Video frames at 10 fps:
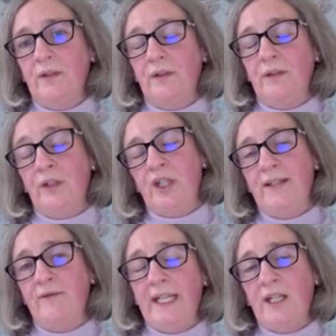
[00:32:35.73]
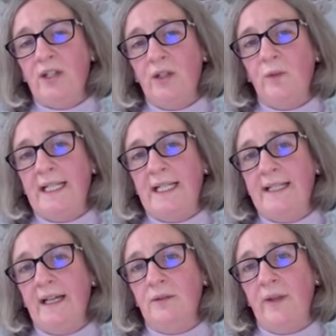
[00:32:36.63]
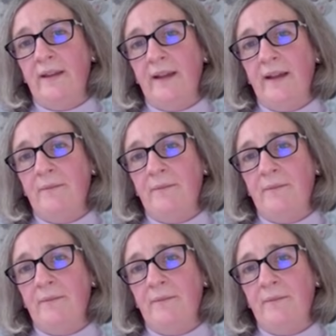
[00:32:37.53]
the justification will start with